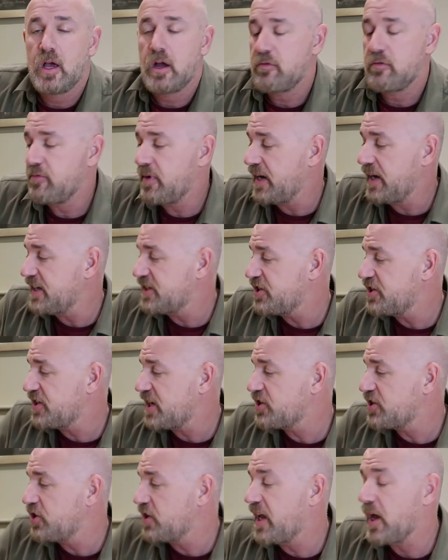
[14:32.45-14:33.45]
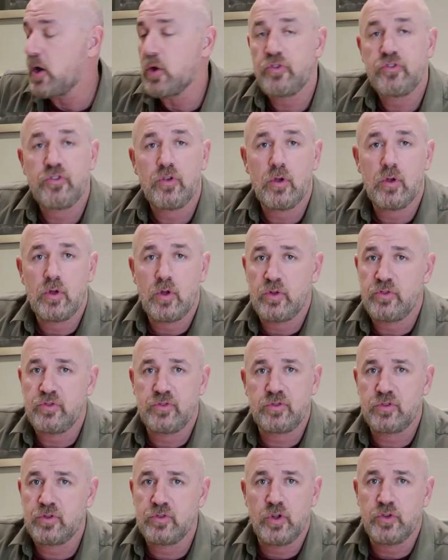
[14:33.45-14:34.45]
I really suggest you get onto
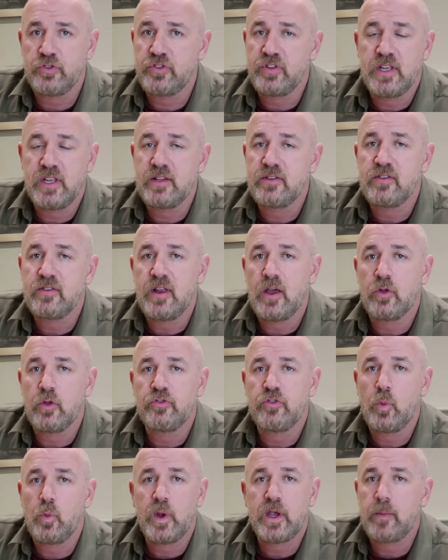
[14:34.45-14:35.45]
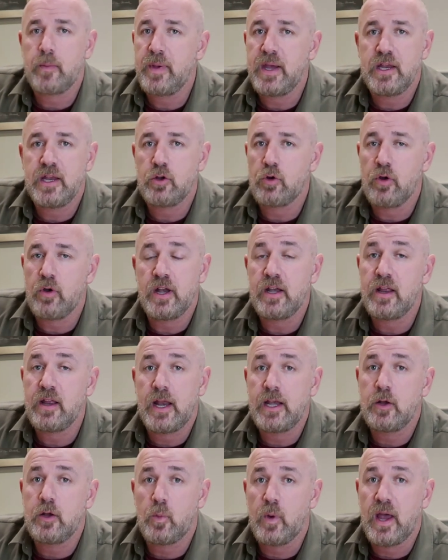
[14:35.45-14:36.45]
the internet, onto Wikipedia or
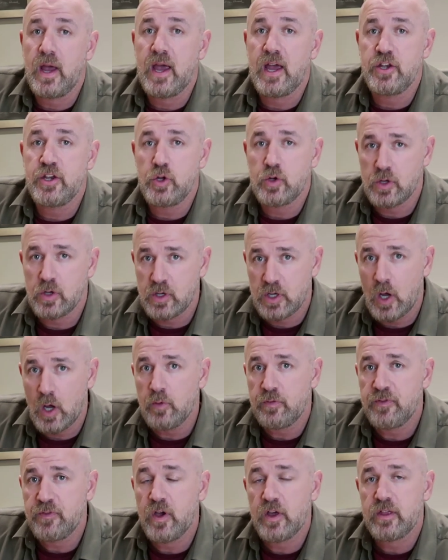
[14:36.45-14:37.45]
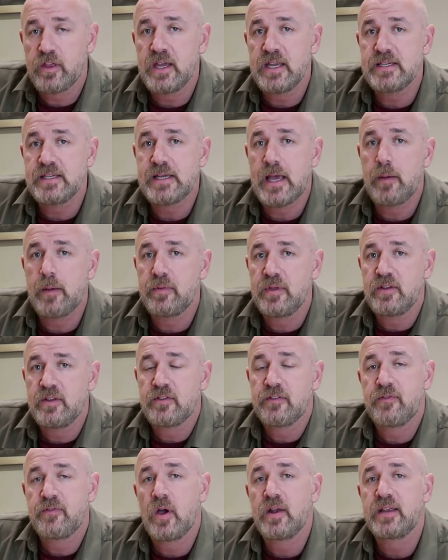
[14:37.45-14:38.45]
anywhere, and you can go further in depth into
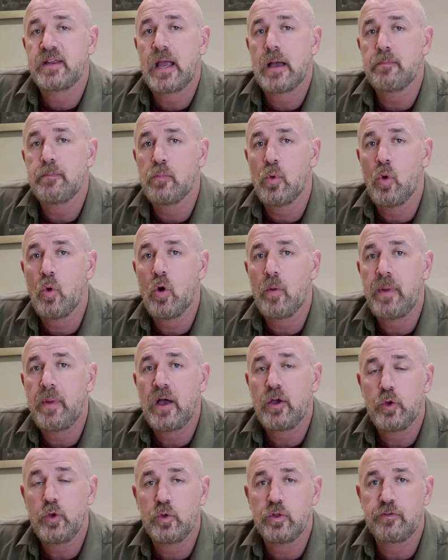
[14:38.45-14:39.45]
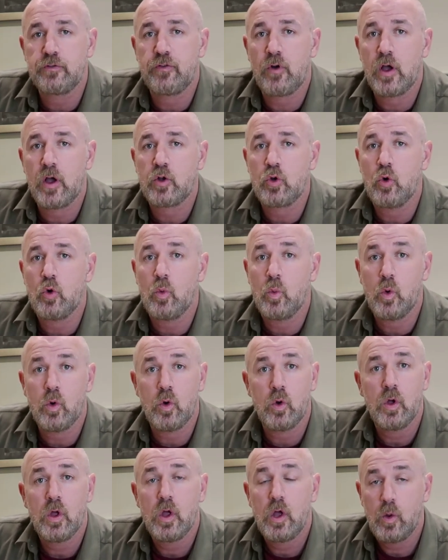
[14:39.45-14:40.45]
finding out more about who the
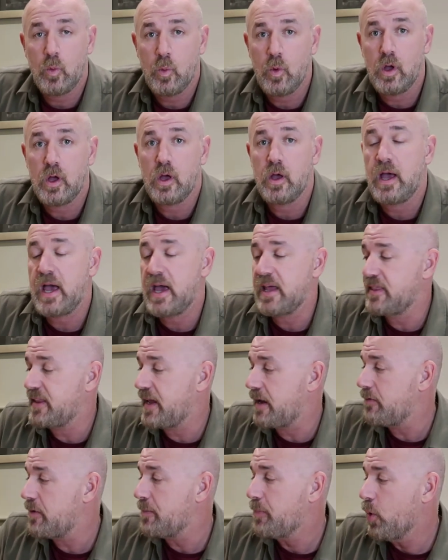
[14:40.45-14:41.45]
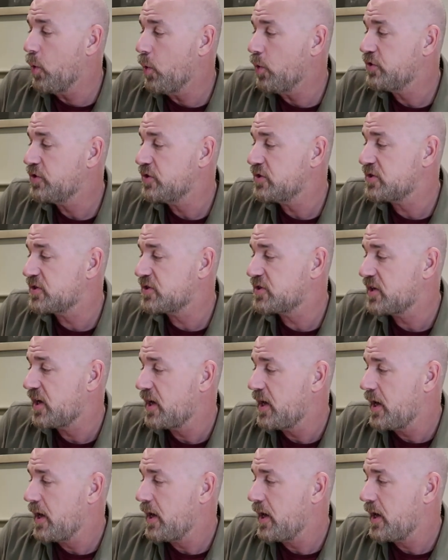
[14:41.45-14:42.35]
Freikorps were and their importance